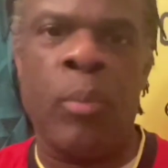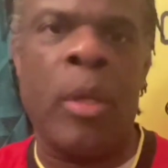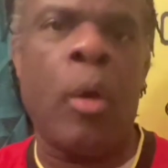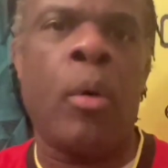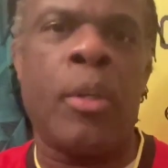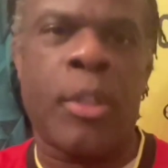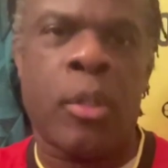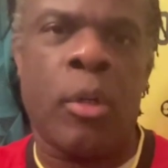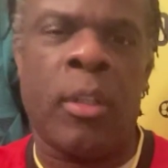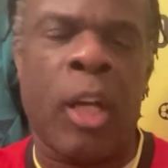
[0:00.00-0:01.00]
we know what
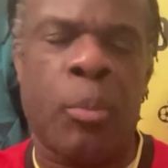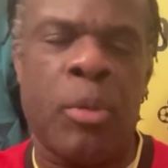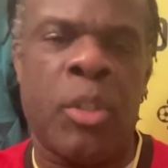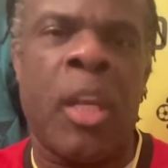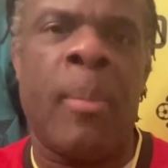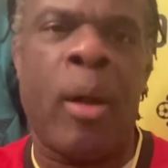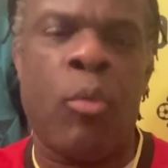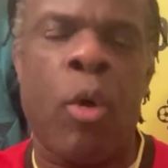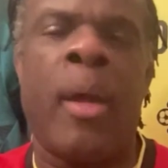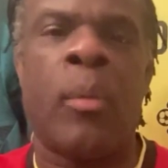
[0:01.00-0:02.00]
Scott Duxbury said about
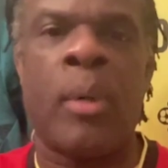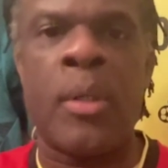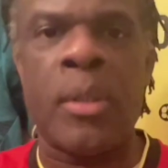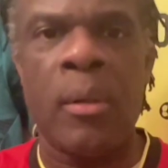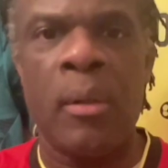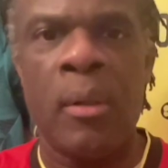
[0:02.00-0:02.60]
Rob Edwards.